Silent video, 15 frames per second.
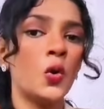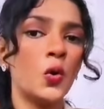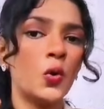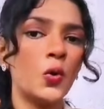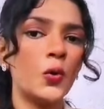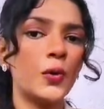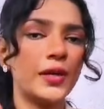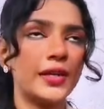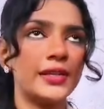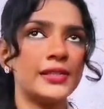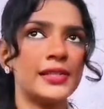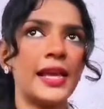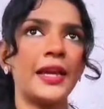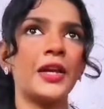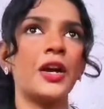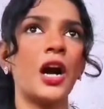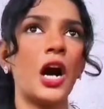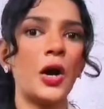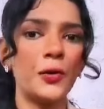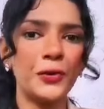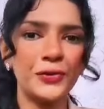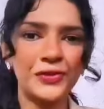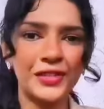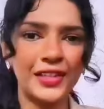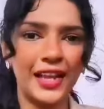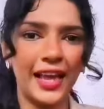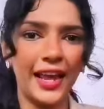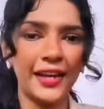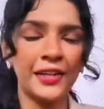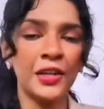who is like how to
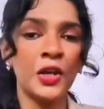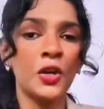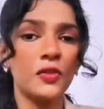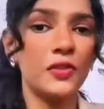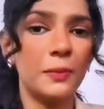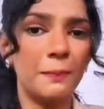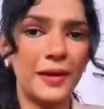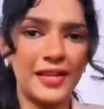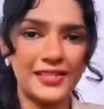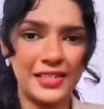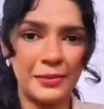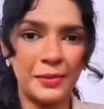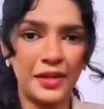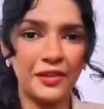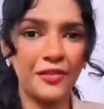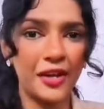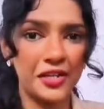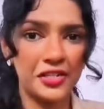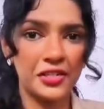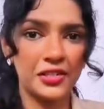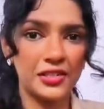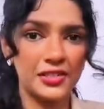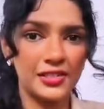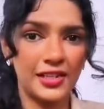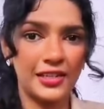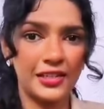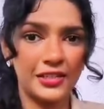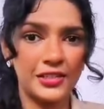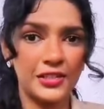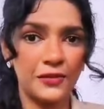select the best immigration
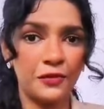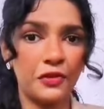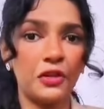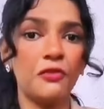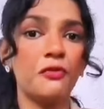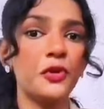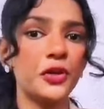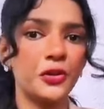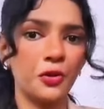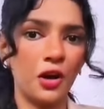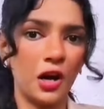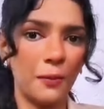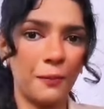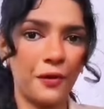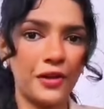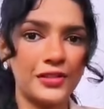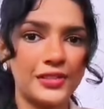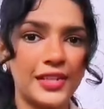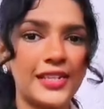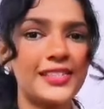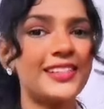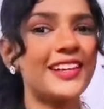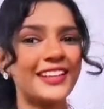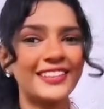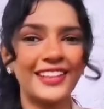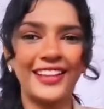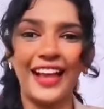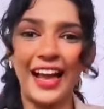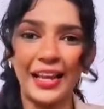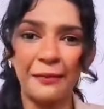consultancy firm for your process, click
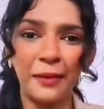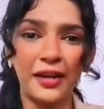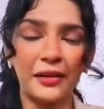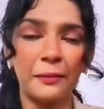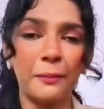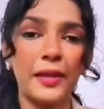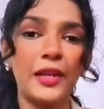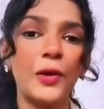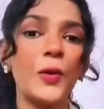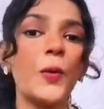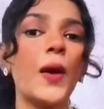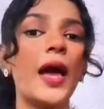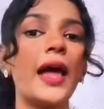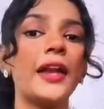the like button below.